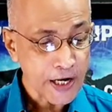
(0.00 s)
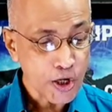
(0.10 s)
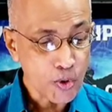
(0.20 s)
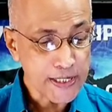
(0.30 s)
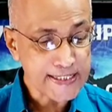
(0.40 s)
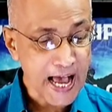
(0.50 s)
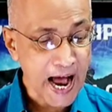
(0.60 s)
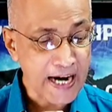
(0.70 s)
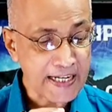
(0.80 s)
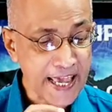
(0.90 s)
who is
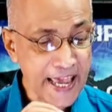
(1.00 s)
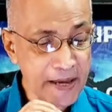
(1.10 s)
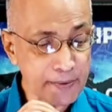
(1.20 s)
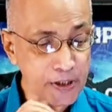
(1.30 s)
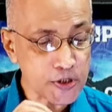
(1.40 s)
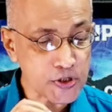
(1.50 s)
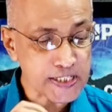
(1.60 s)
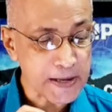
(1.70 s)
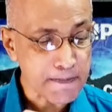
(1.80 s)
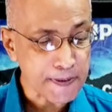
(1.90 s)
unable to
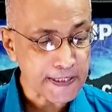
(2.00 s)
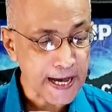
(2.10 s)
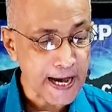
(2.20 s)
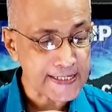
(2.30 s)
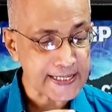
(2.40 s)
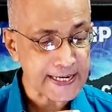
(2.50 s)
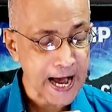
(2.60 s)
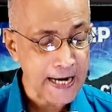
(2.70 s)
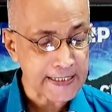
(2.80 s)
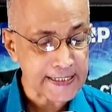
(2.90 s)
sympathize and
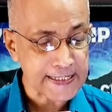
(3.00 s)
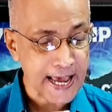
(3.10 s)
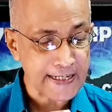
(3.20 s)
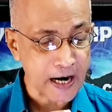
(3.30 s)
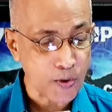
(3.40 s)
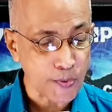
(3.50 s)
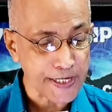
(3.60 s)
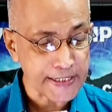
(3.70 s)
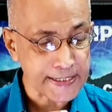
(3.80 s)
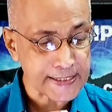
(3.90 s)
understand our
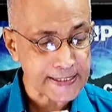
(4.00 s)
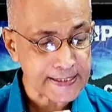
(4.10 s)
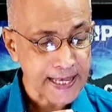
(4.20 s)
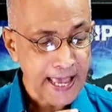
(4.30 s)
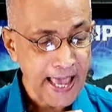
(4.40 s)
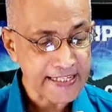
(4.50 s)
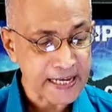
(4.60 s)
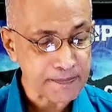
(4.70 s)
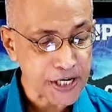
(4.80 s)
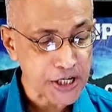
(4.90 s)
weaknesses and
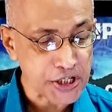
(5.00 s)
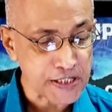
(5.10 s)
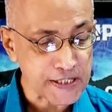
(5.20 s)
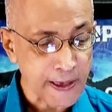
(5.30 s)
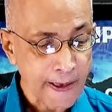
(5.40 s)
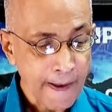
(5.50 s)
temptations,